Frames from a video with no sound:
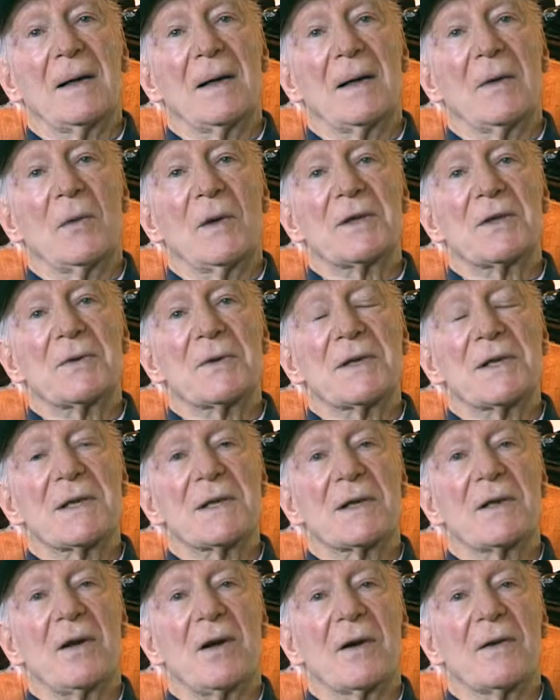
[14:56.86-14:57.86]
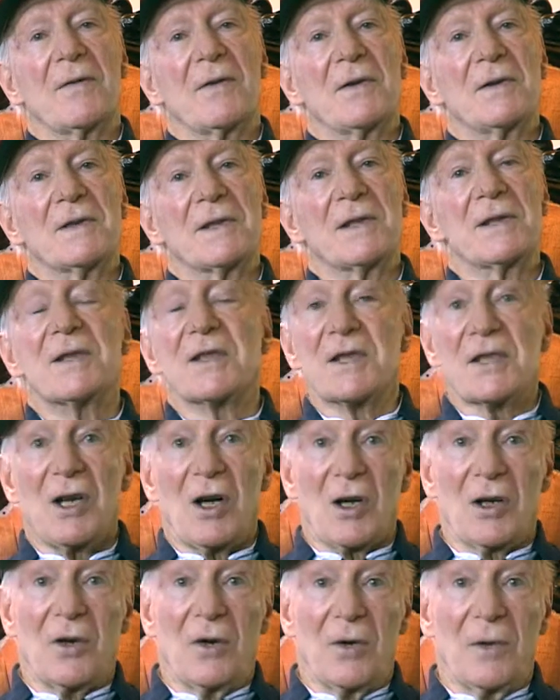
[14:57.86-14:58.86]
which was the conference in
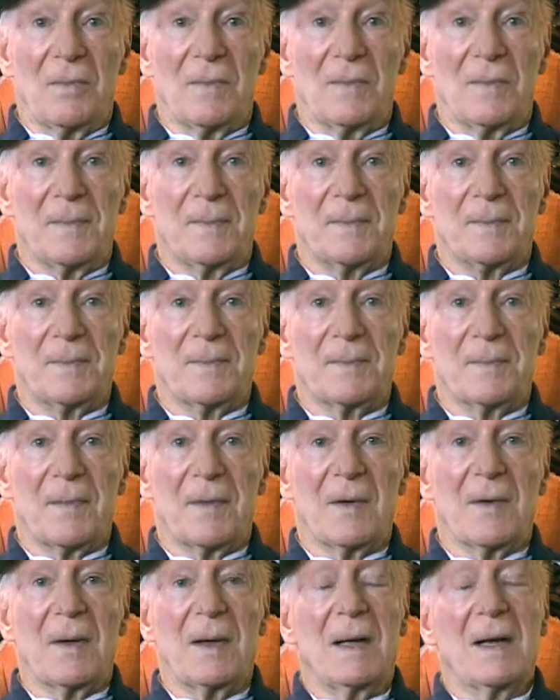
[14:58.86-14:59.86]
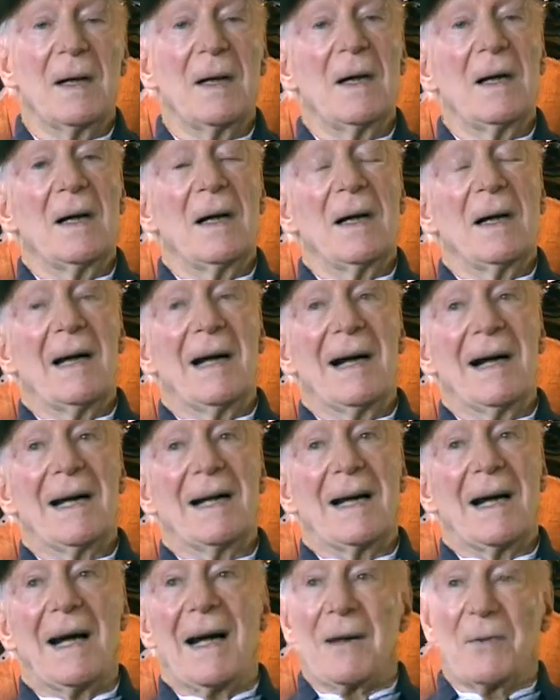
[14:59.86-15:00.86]
Stockholm.
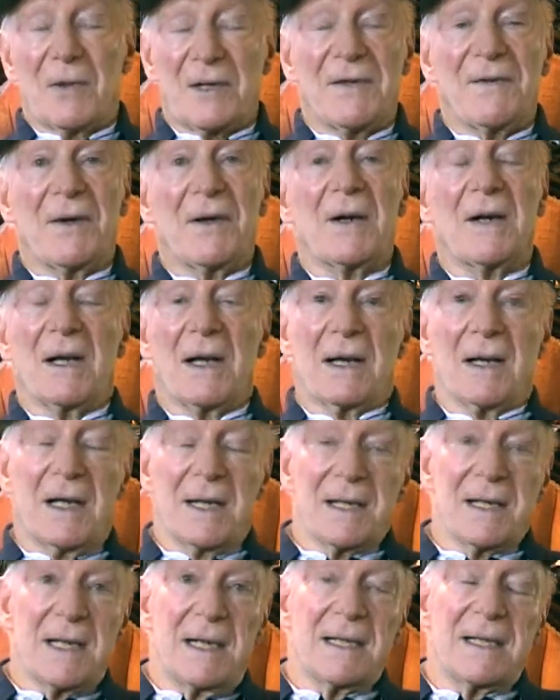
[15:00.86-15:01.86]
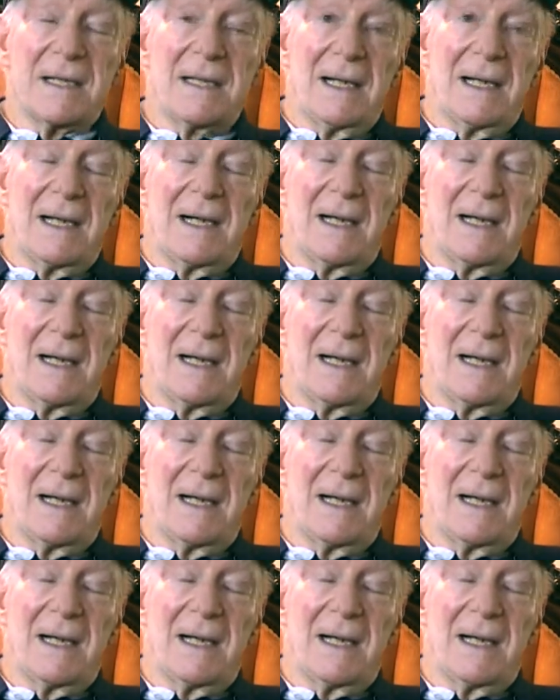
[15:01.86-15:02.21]
And I was very lucky, as I said,